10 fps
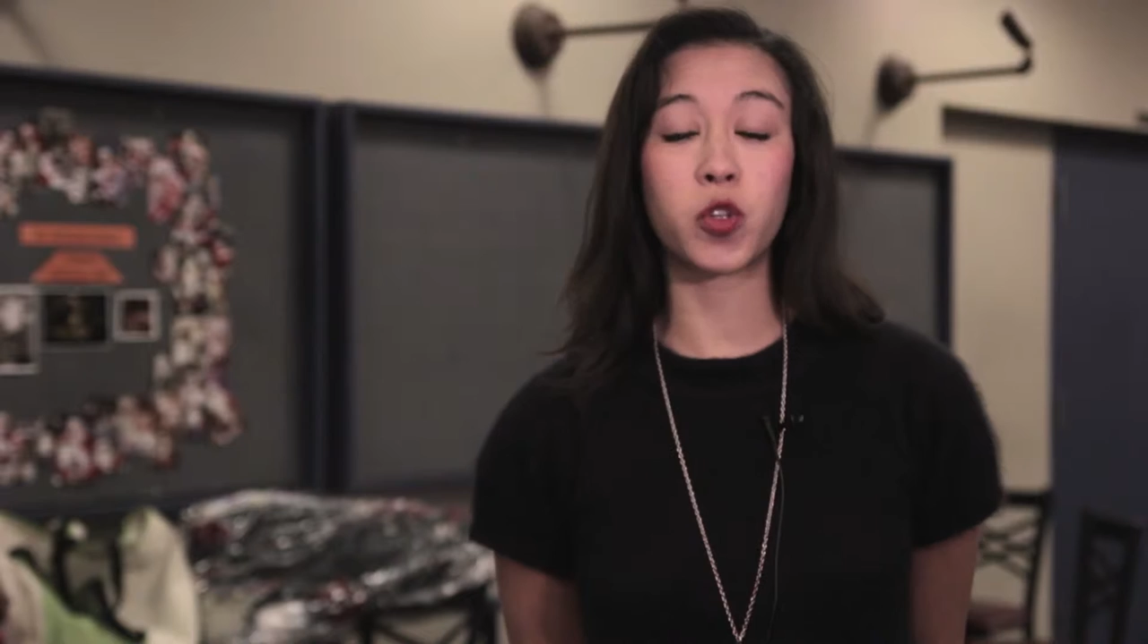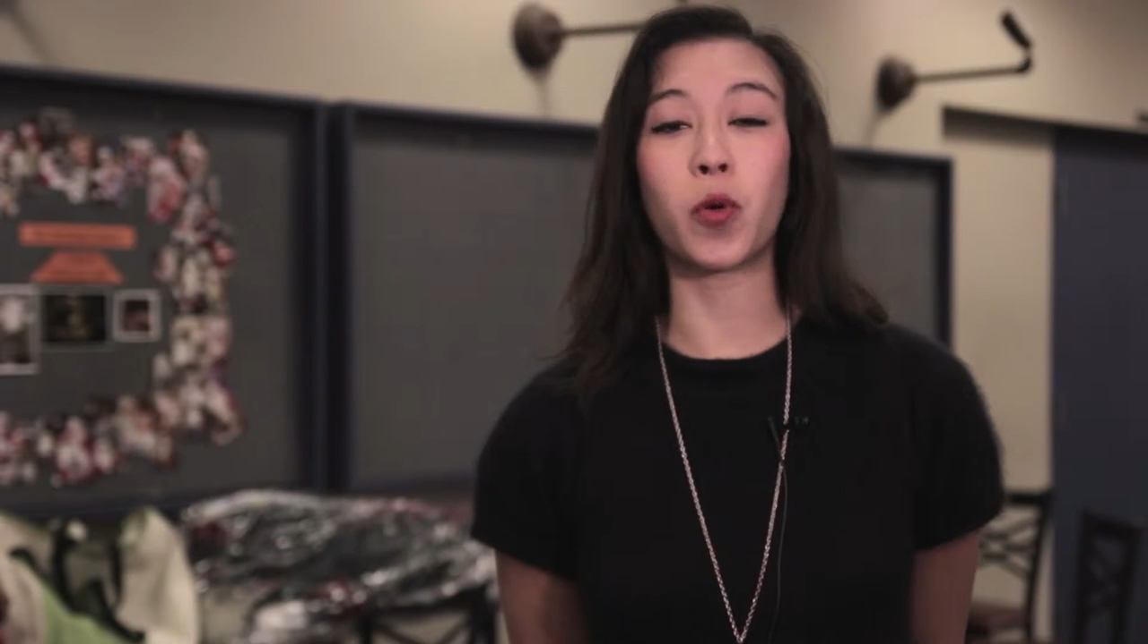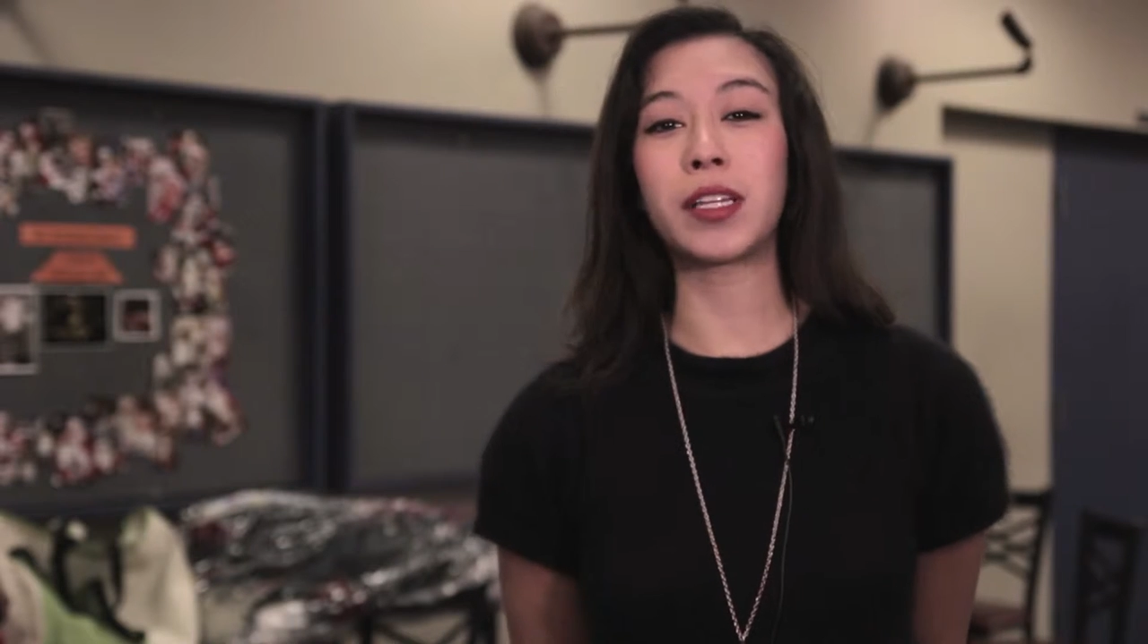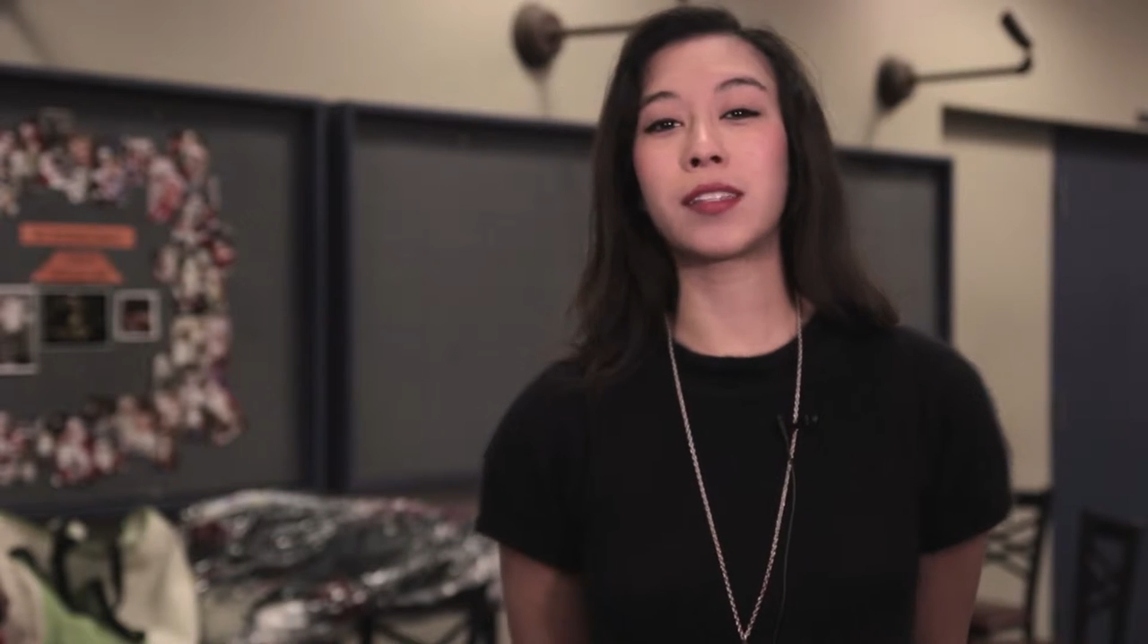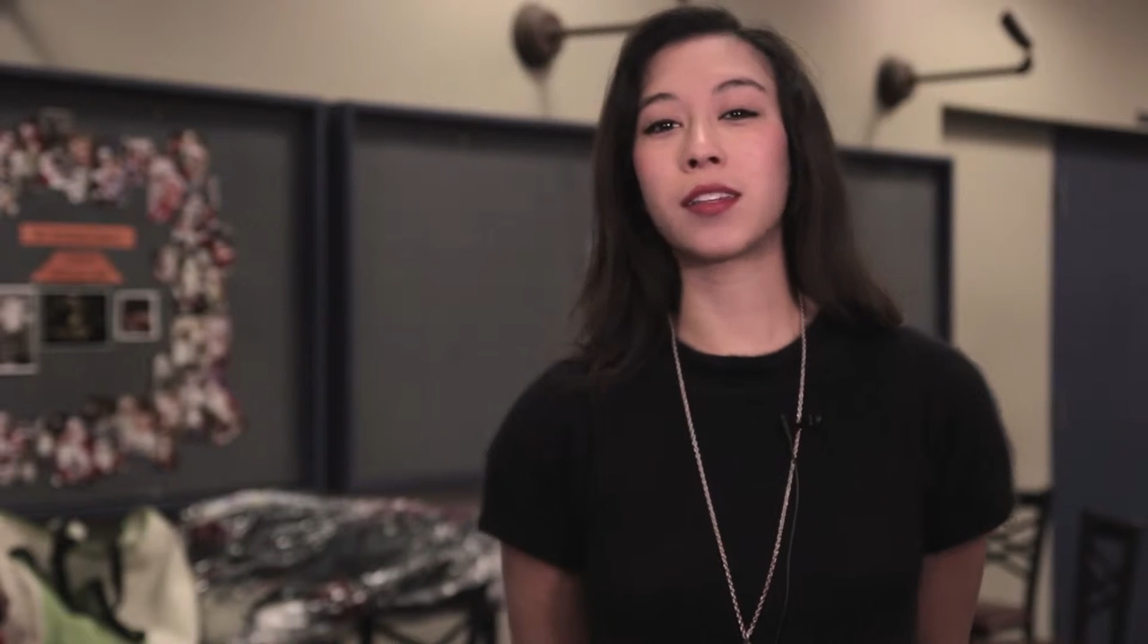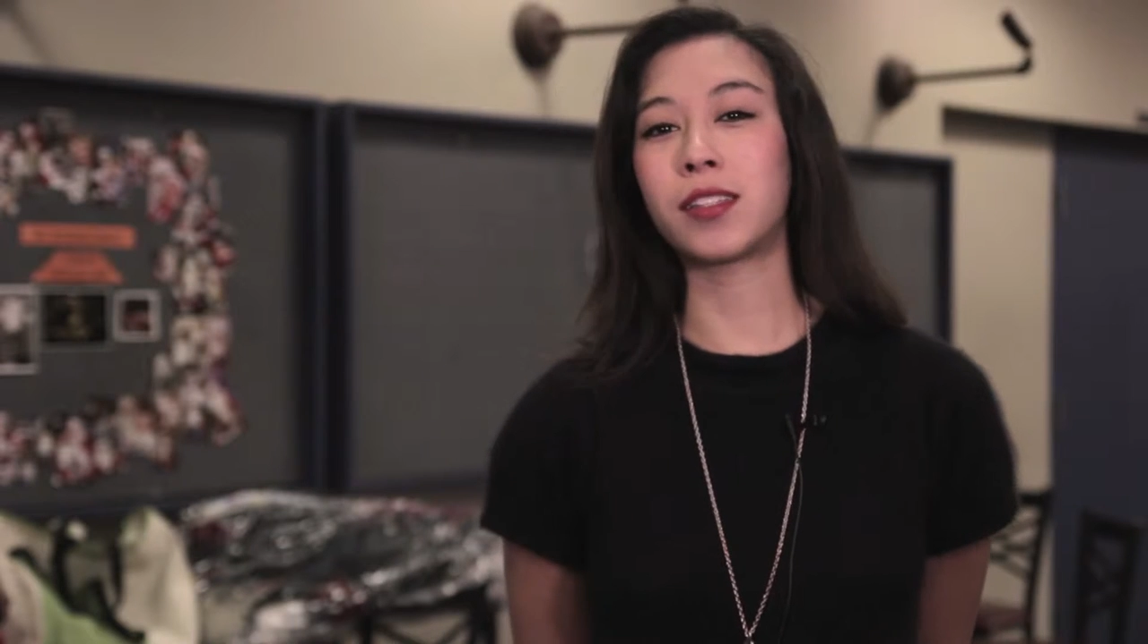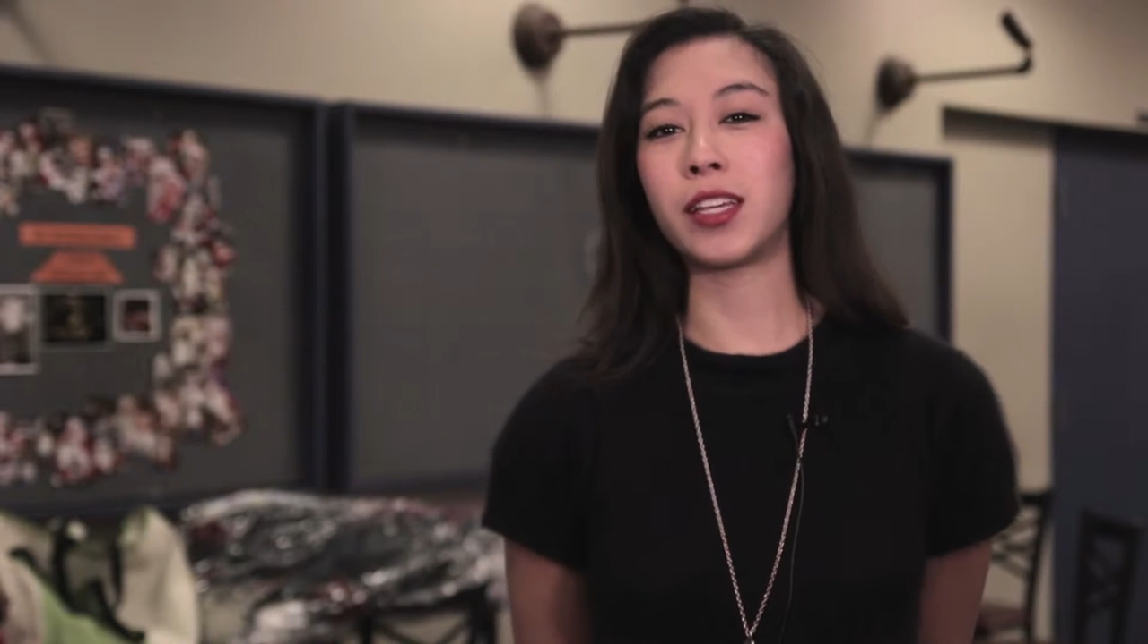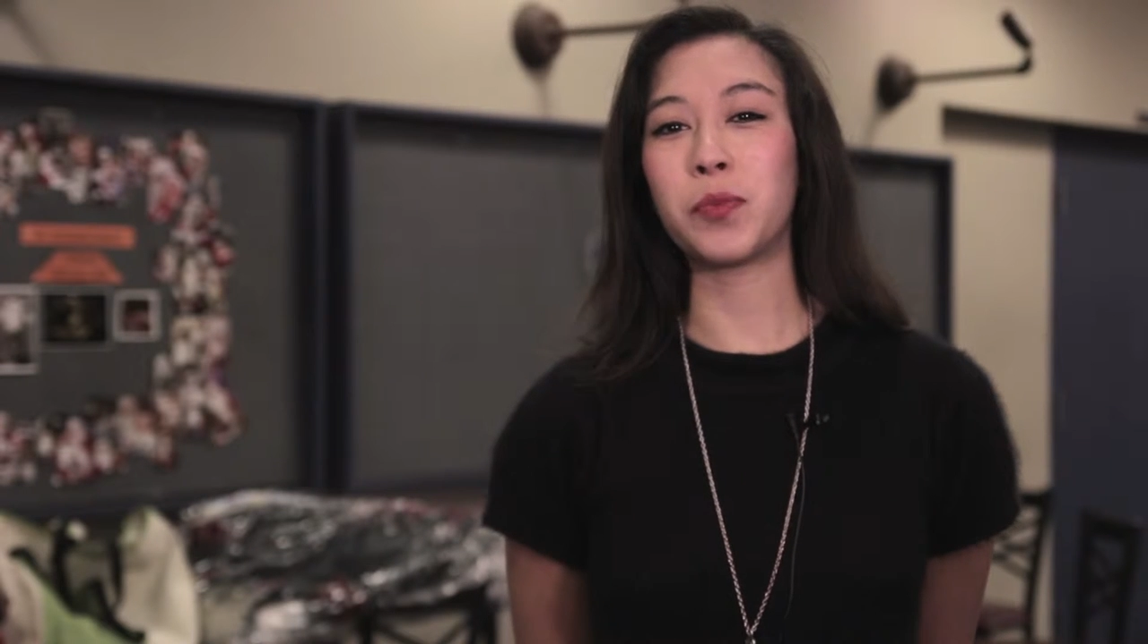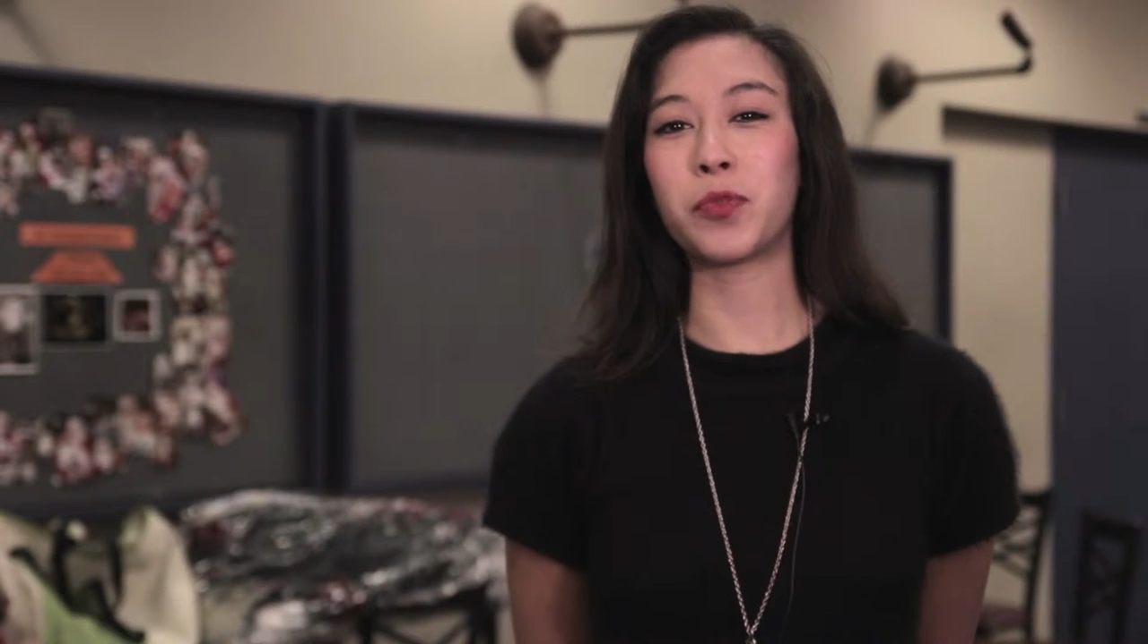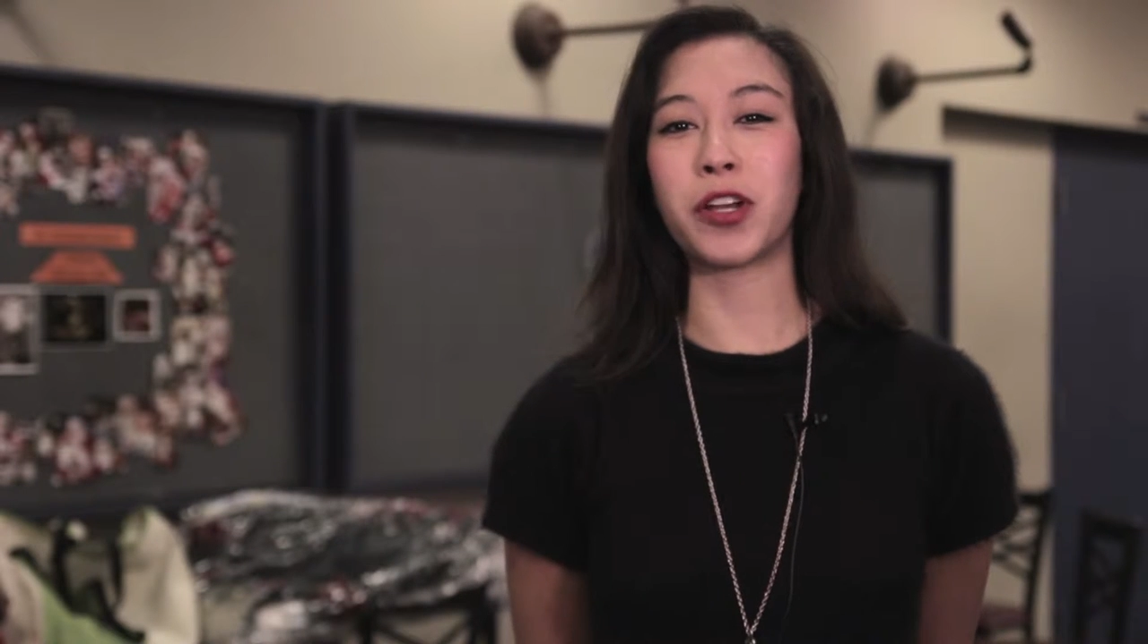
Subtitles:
the 2016